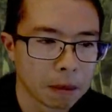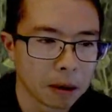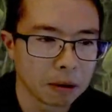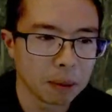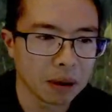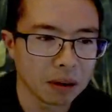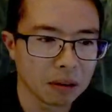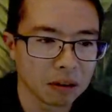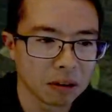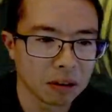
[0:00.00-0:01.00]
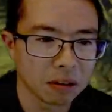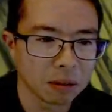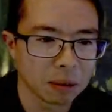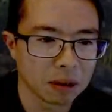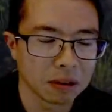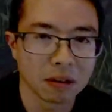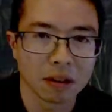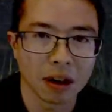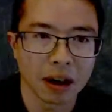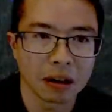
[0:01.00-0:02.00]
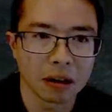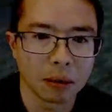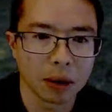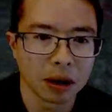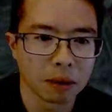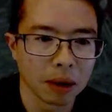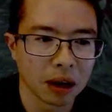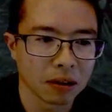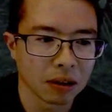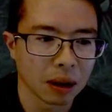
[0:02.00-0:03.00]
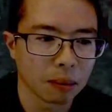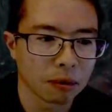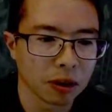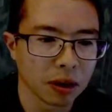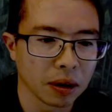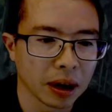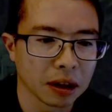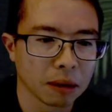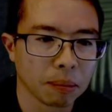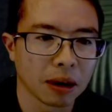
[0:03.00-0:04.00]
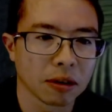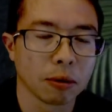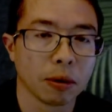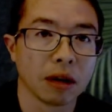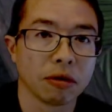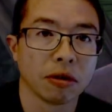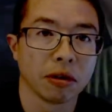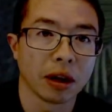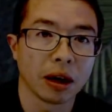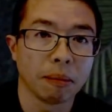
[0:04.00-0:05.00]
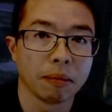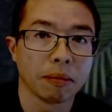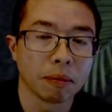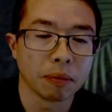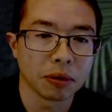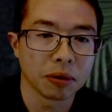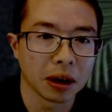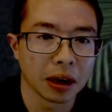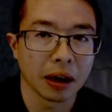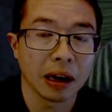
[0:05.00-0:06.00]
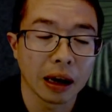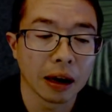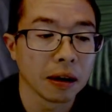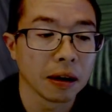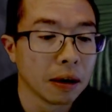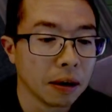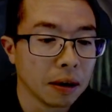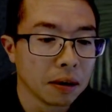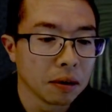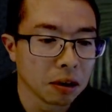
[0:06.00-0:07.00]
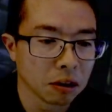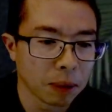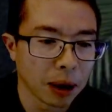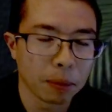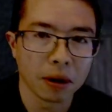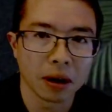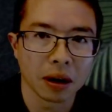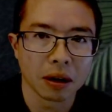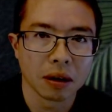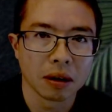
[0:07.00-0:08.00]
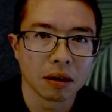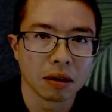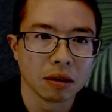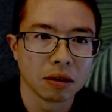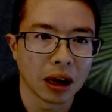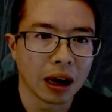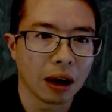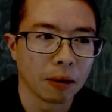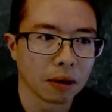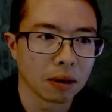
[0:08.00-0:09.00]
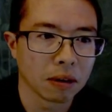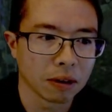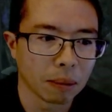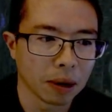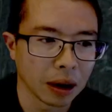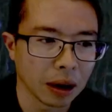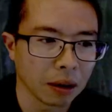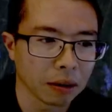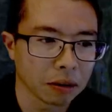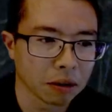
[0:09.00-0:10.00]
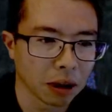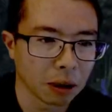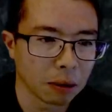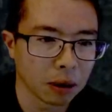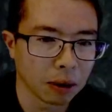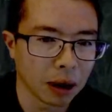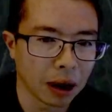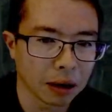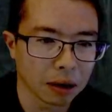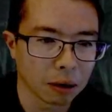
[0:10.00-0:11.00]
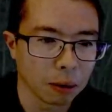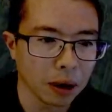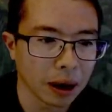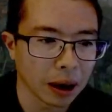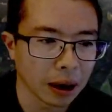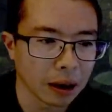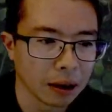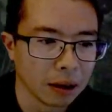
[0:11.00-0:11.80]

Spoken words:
It's because the system is designed in a way that makes them feel like the best way for them to get ahead is by putting down somebody else. So they will go out of their way